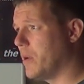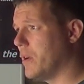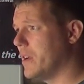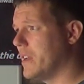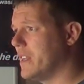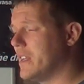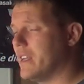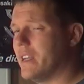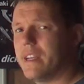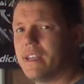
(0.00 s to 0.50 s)

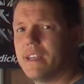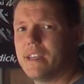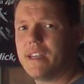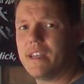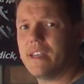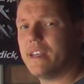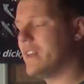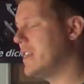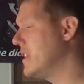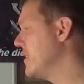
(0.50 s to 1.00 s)
but it, it,
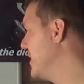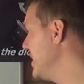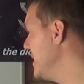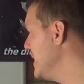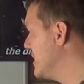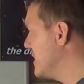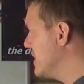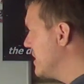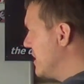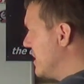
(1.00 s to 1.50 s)

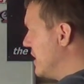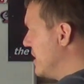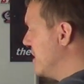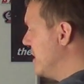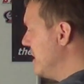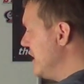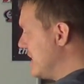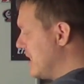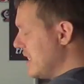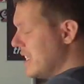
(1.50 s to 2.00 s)
these
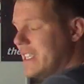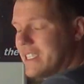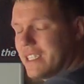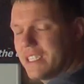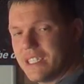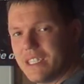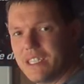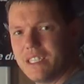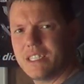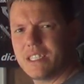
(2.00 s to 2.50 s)
these
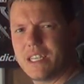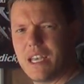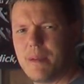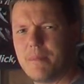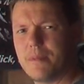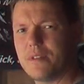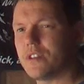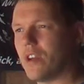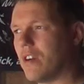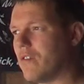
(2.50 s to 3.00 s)
lists, these
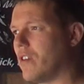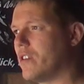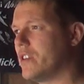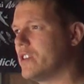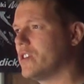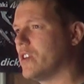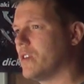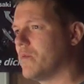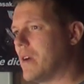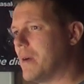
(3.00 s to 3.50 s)
tables are on
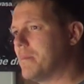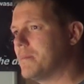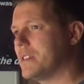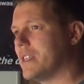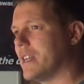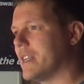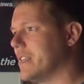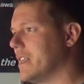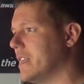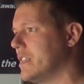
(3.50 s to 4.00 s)
his own
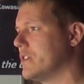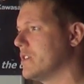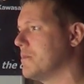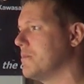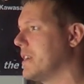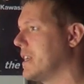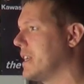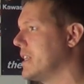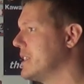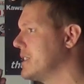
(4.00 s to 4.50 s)
website. It doesn't
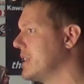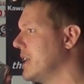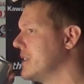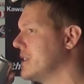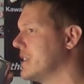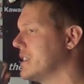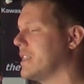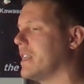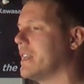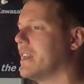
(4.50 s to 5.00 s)
make any
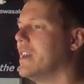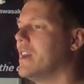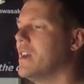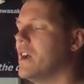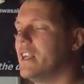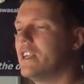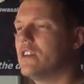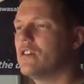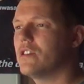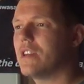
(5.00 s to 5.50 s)
sense. It's like
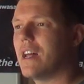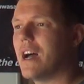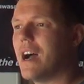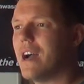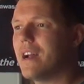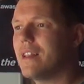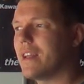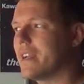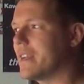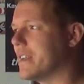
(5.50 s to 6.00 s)
he doesn't
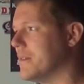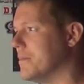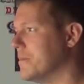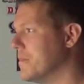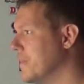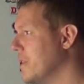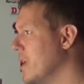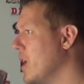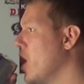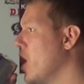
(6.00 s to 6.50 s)
highlight them.